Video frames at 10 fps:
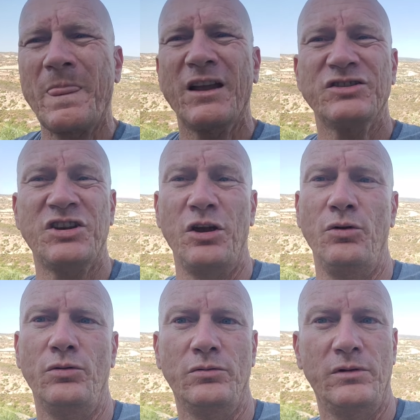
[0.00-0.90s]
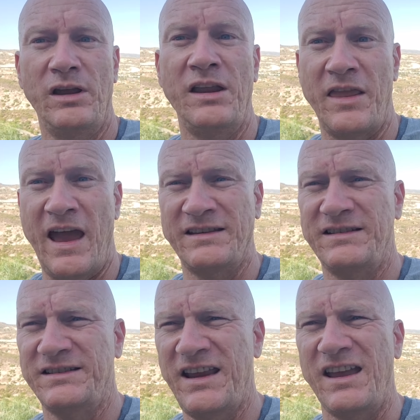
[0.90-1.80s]
So in that
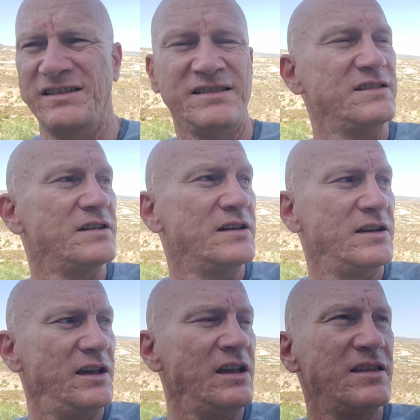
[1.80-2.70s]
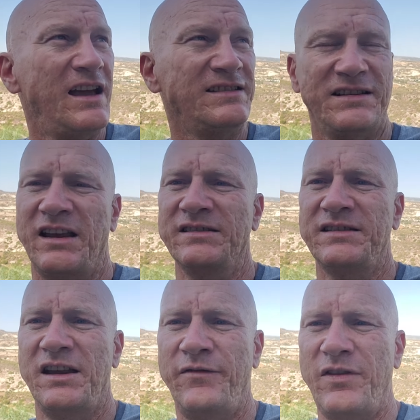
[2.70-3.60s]
sense,
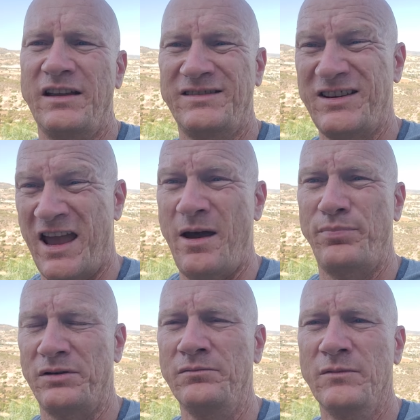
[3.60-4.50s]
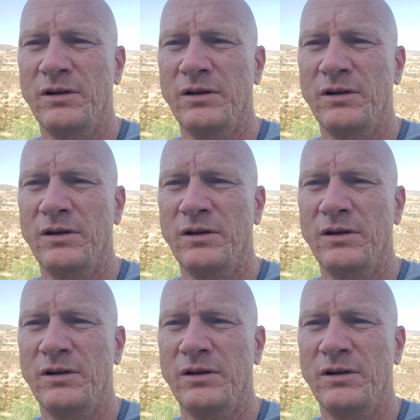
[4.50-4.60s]
if that's to happen,